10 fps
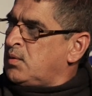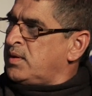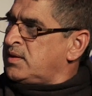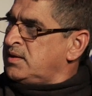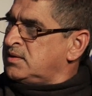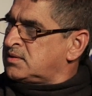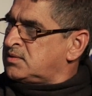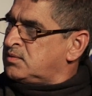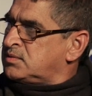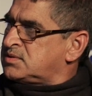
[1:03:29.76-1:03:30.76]
Where the
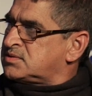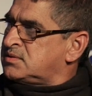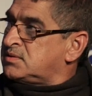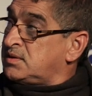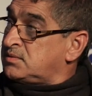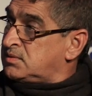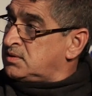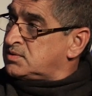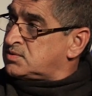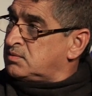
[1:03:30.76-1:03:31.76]
internal audit is on a
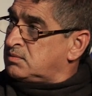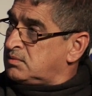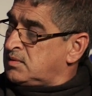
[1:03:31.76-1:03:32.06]
day-to-day issue,